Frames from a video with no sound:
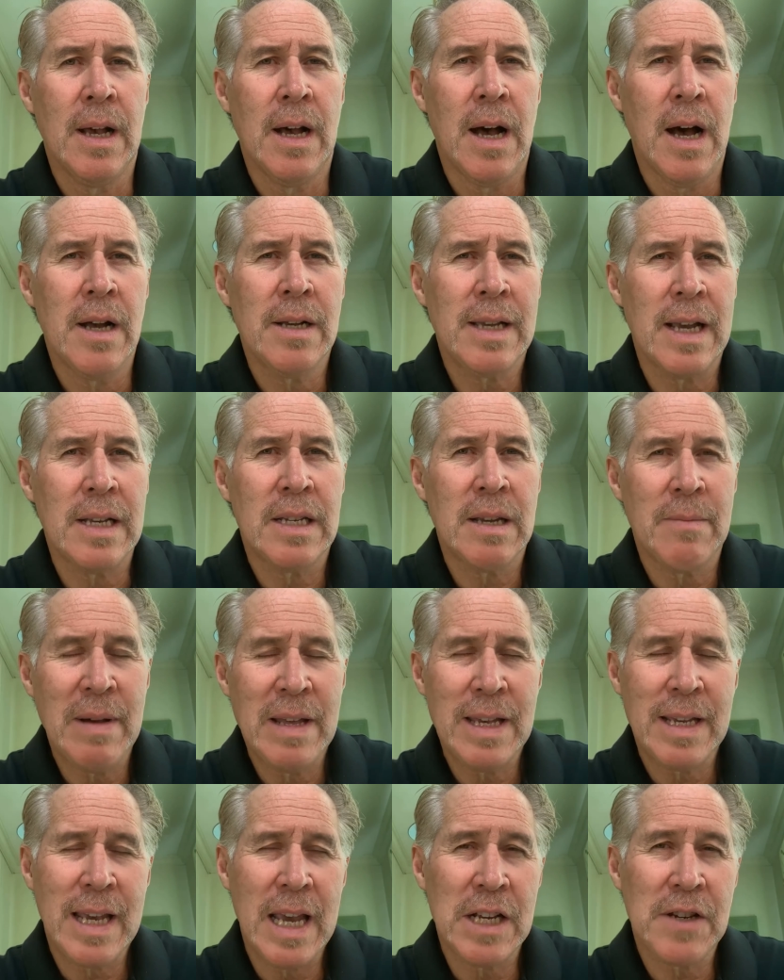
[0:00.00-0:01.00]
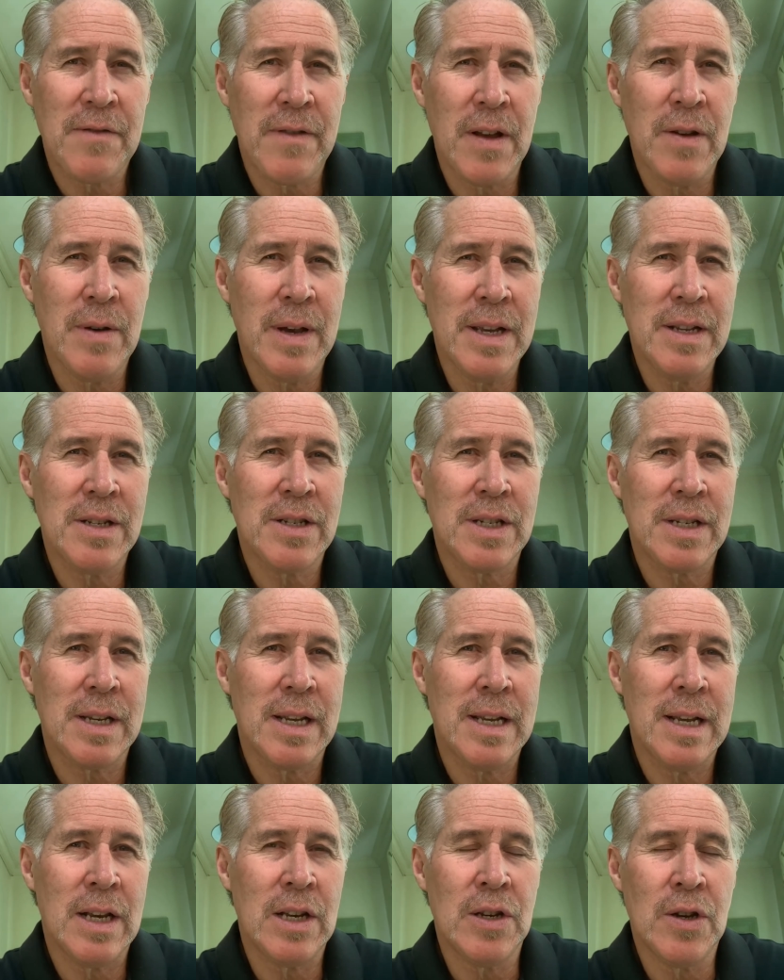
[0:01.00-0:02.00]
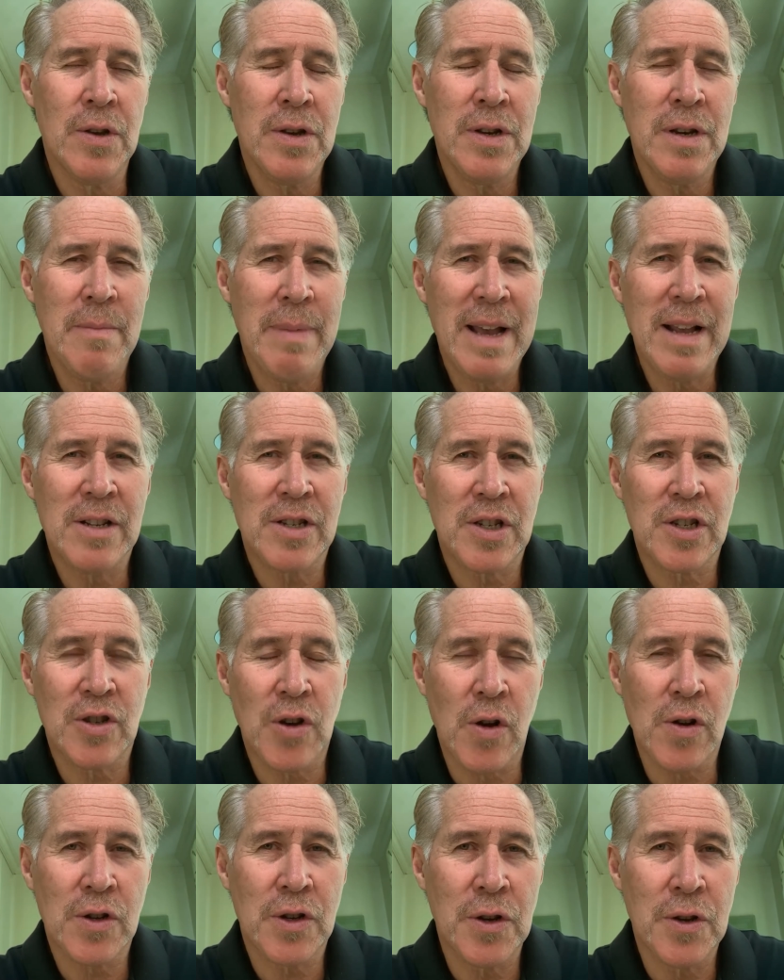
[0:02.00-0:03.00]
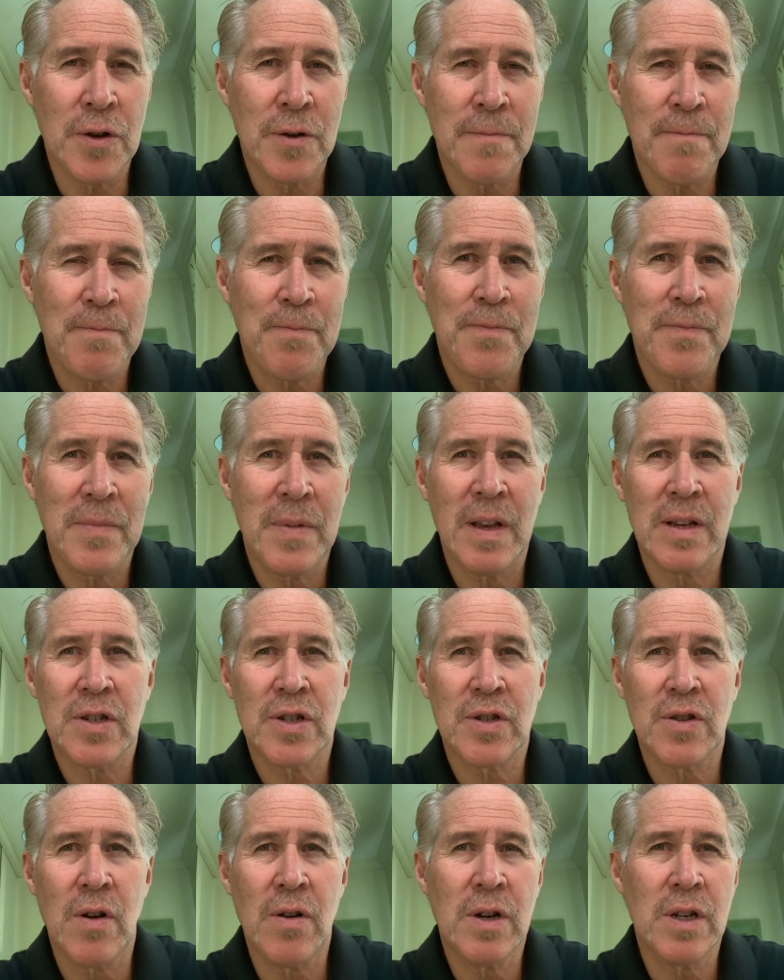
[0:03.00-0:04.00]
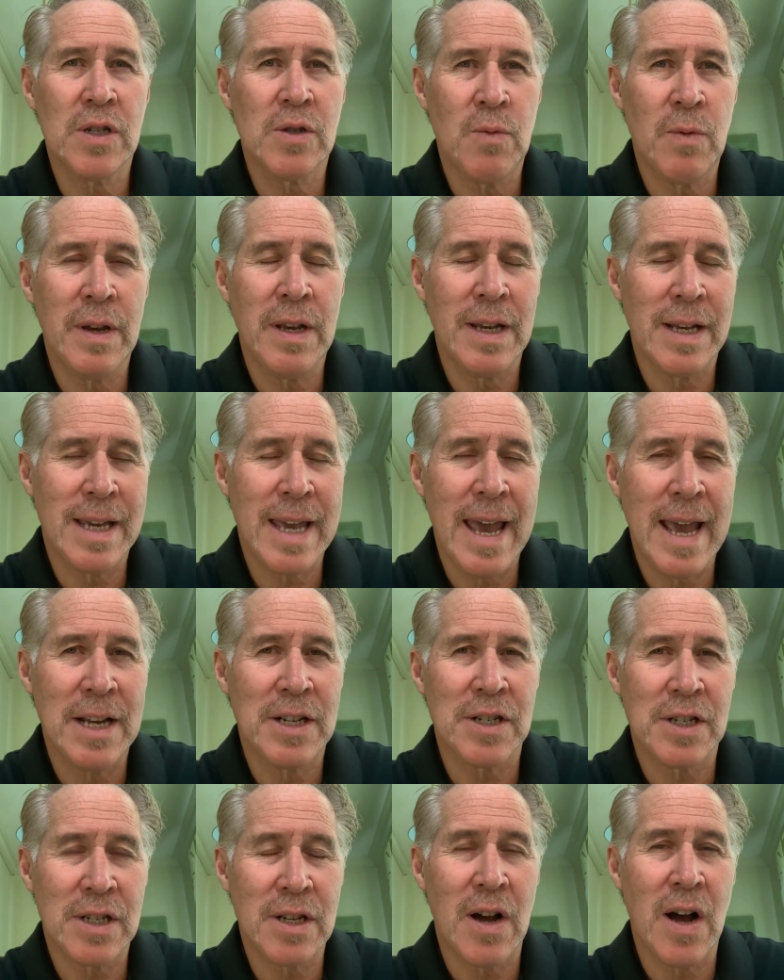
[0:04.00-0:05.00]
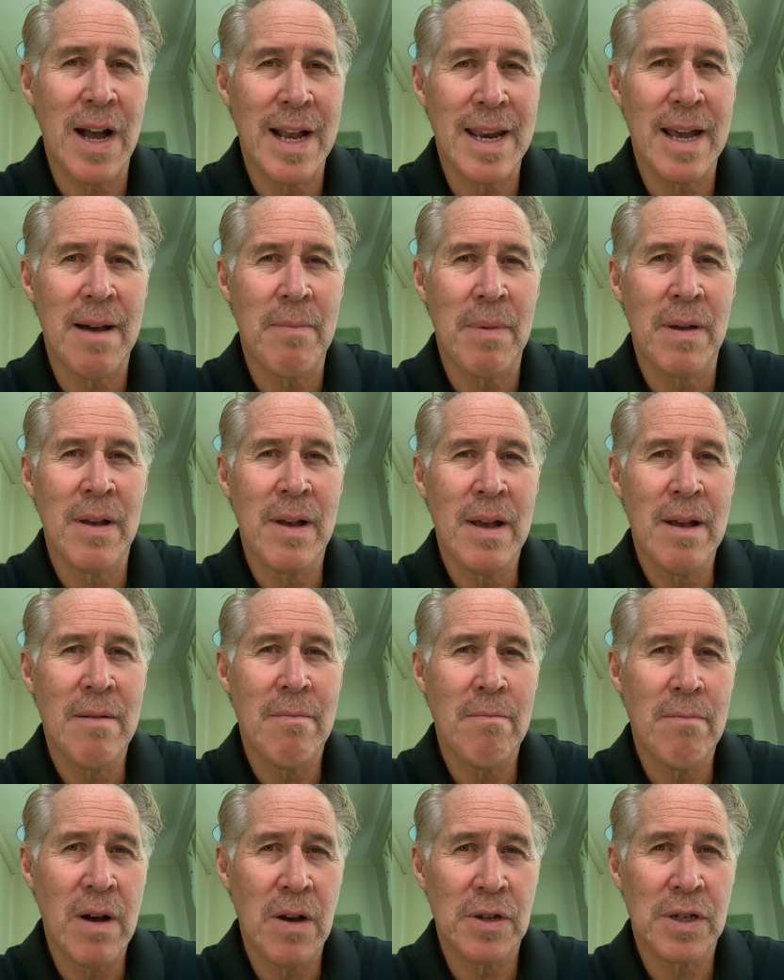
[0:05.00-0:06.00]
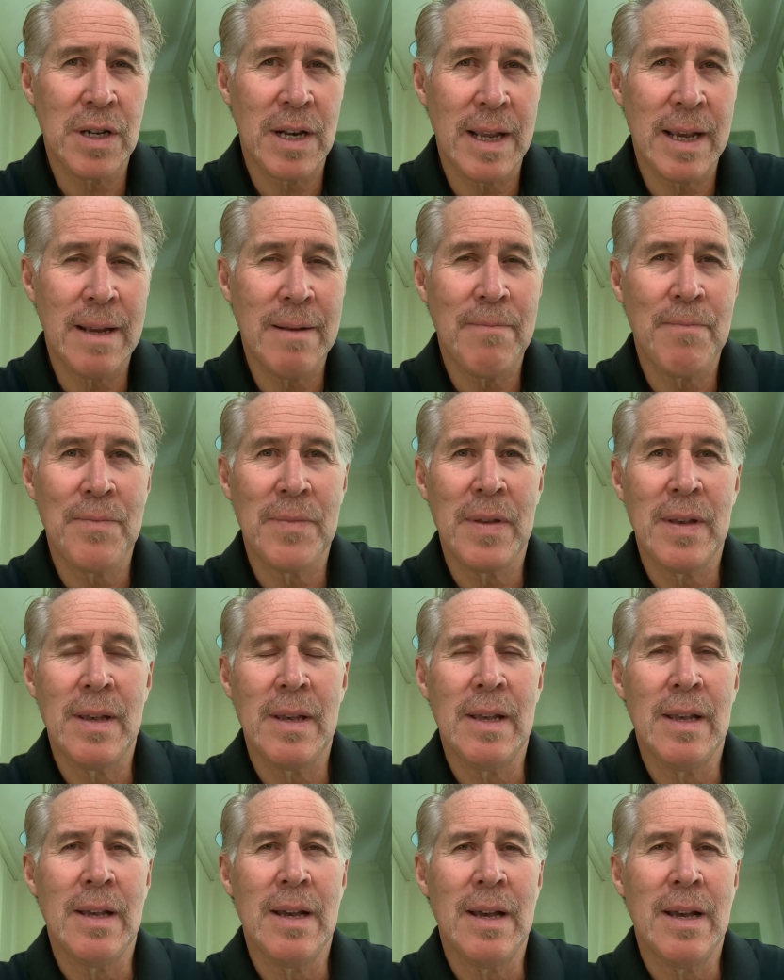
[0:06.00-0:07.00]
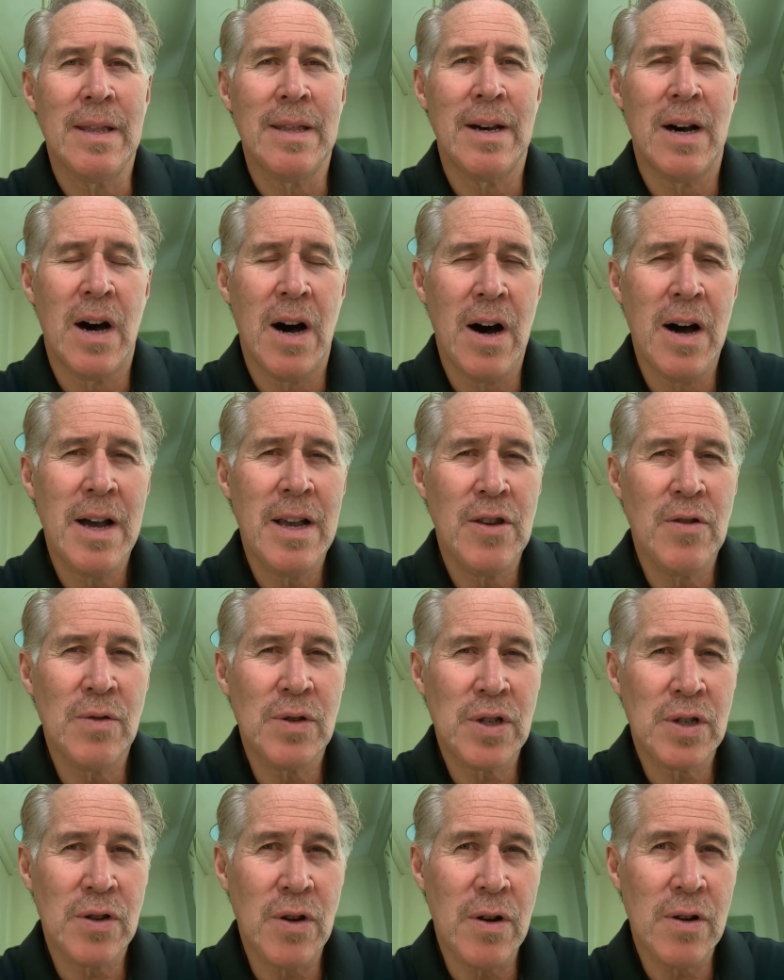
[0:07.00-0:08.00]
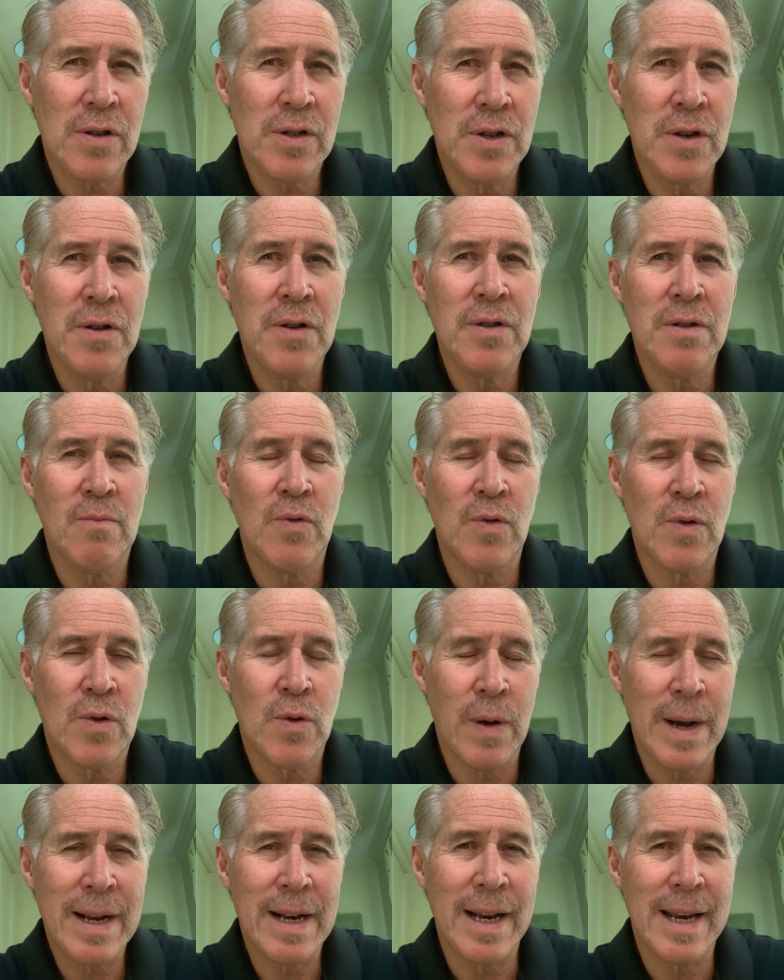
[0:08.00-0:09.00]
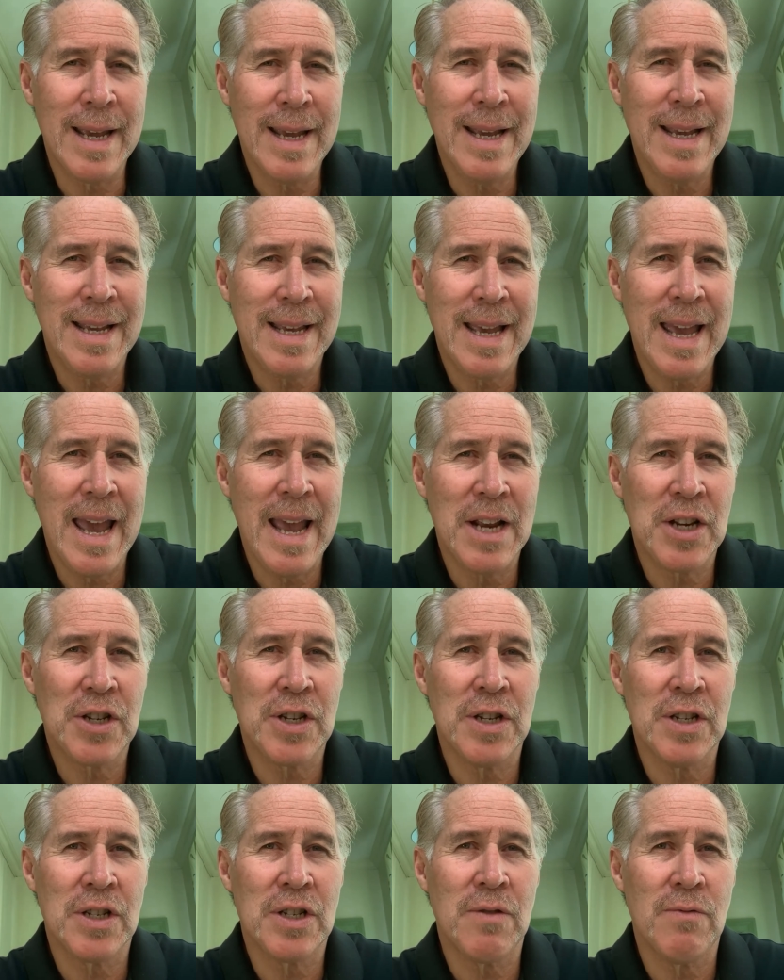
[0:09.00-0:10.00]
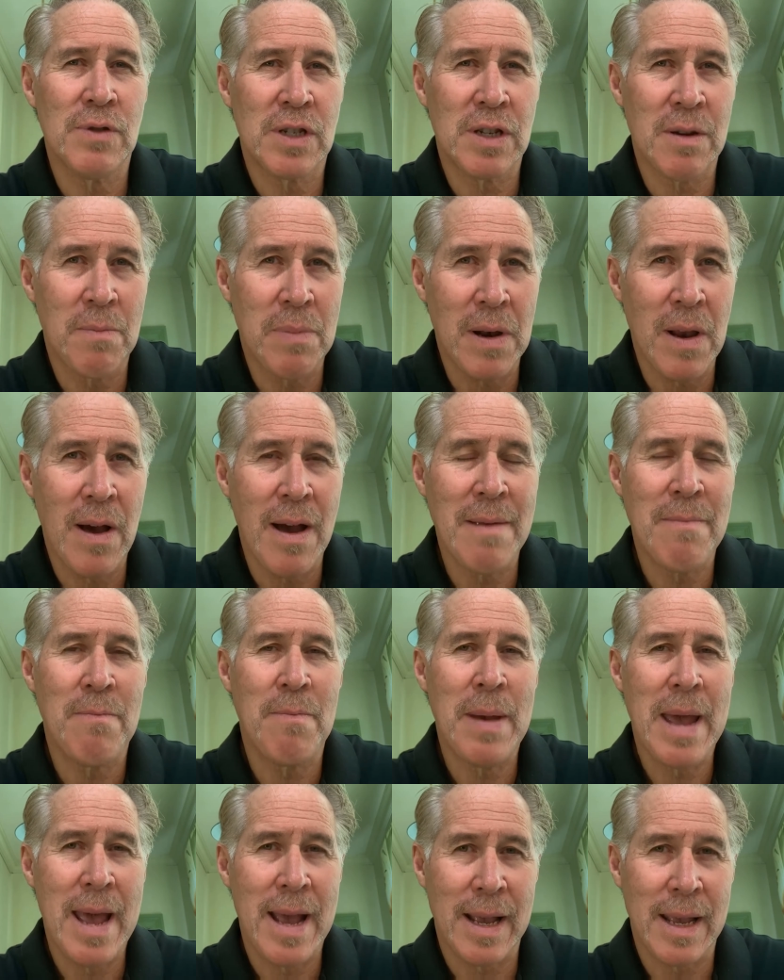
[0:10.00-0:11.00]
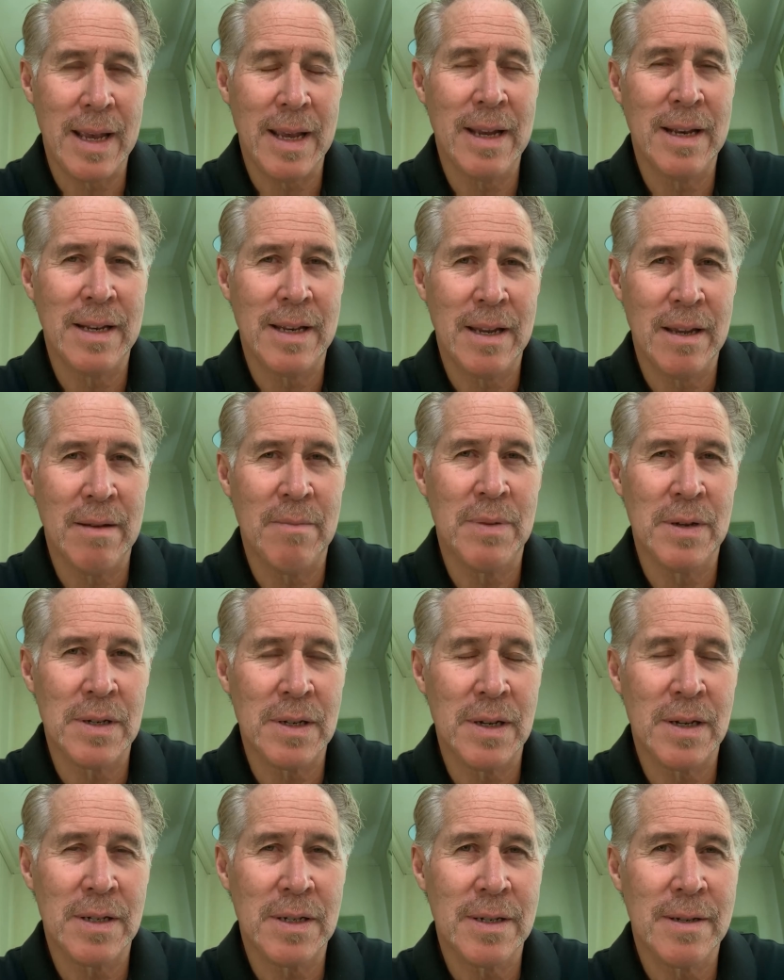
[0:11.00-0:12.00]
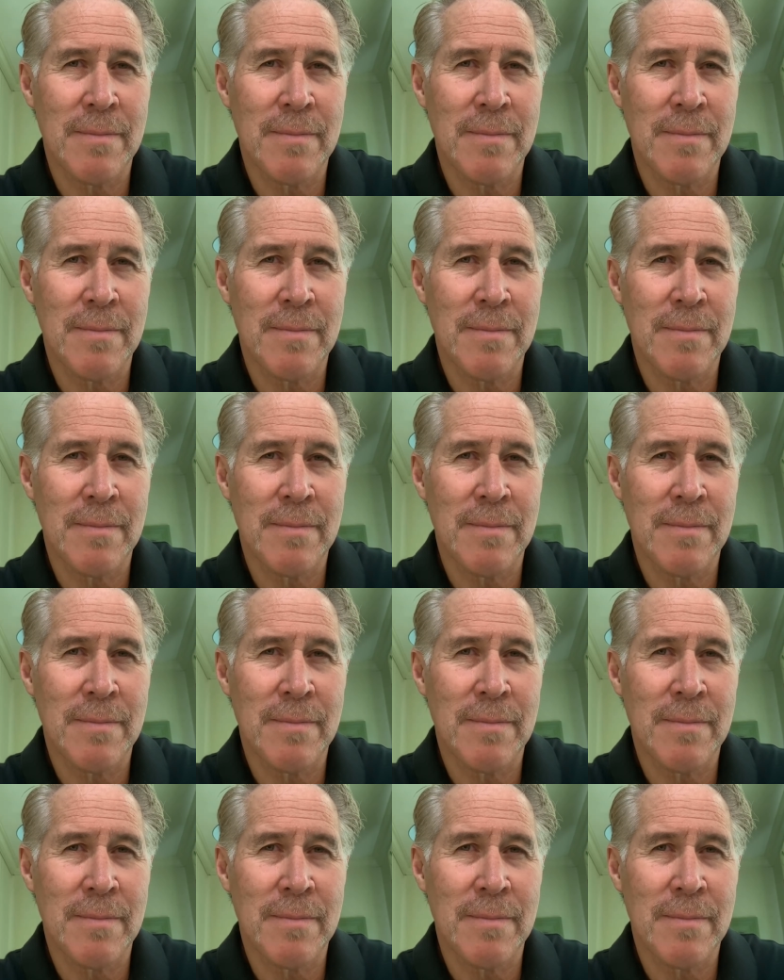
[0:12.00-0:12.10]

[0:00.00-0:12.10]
Okay, some other cash flow hints. Learn about stock turn. Now, stock is where your cash is tied up mostly. The higher your stock turn, the more quickly cash is supplied back into your business.